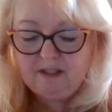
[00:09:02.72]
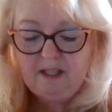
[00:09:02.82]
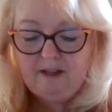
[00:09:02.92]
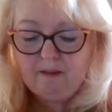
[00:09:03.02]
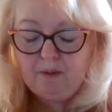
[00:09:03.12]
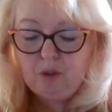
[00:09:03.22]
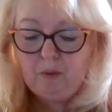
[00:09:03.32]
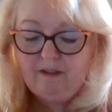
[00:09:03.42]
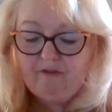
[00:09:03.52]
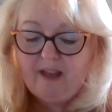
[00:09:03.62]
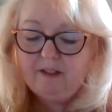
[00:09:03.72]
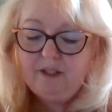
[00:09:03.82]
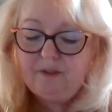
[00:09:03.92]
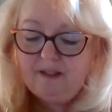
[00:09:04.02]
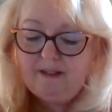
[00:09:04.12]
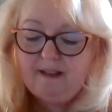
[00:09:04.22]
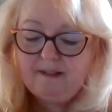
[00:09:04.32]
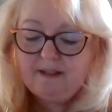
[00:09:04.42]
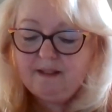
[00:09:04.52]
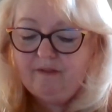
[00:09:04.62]
disconnect between the values and the
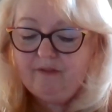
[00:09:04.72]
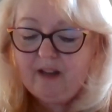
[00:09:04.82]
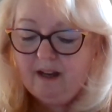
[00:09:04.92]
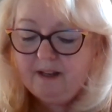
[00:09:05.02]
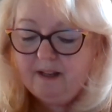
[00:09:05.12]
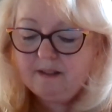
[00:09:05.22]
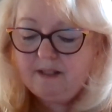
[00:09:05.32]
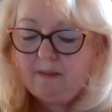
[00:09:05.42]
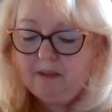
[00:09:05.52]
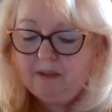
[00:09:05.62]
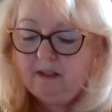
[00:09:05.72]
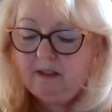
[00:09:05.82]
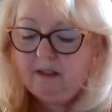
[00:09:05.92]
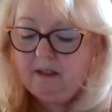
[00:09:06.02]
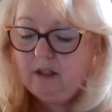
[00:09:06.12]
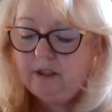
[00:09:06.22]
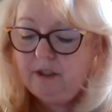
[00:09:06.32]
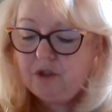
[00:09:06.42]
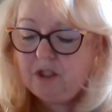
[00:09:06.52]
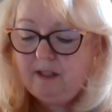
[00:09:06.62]
essence of goddess, namely love,
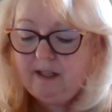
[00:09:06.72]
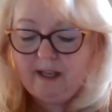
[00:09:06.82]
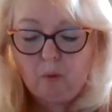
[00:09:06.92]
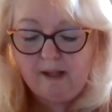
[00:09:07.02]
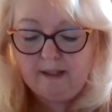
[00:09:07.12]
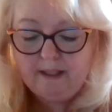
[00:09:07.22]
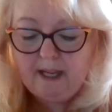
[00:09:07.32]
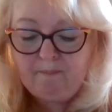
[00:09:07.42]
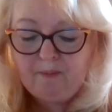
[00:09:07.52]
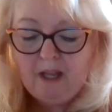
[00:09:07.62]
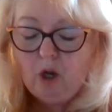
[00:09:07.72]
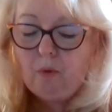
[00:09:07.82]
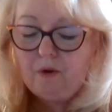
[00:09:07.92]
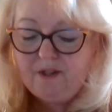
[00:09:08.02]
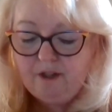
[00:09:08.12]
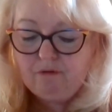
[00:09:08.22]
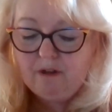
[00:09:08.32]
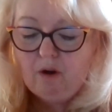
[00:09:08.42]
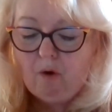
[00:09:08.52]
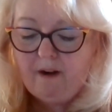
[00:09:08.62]
inclusion, and equality, were
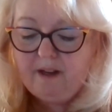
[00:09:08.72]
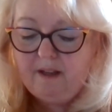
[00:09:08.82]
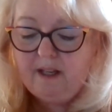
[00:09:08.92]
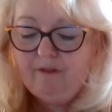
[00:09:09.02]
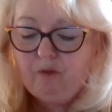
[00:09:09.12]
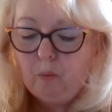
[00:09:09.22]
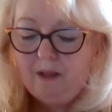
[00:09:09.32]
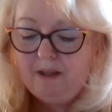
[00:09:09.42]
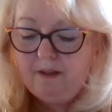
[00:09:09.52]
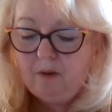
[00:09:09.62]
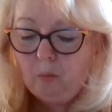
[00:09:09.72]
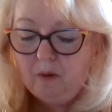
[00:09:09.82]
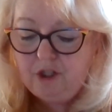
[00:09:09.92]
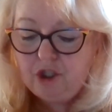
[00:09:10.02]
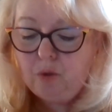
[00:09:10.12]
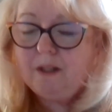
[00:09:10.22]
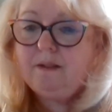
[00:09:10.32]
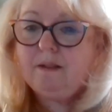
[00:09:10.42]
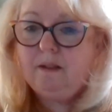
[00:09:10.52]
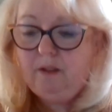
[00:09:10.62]
disregarded if women wanted to
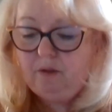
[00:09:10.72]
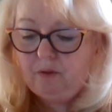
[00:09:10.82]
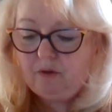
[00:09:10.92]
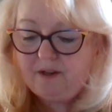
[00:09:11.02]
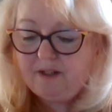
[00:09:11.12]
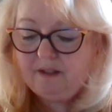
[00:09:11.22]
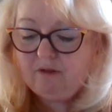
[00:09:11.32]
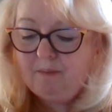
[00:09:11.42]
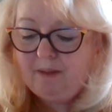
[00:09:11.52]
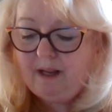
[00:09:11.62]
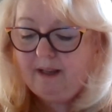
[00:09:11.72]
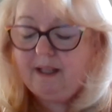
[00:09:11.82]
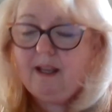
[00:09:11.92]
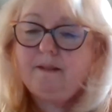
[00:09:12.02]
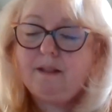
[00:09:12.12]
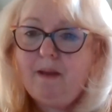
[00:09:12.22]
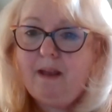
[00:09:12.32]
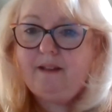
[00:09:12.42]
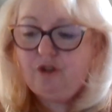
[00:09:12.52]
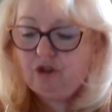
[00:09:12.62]
exclude or discriminate against
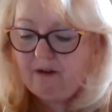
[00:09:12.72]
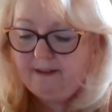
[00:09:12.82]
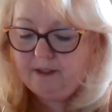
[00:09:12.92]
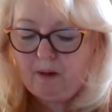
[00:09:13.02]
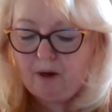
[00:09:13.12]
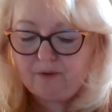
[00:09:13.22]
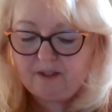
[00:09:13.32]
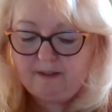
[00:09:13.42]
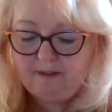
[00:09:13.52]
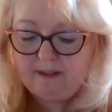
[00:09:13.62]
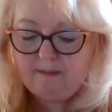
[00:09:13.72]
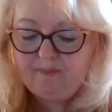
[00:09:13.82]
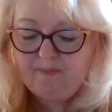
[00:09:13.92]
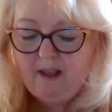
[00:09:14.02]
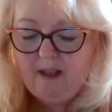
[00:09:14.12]
men and trans persons.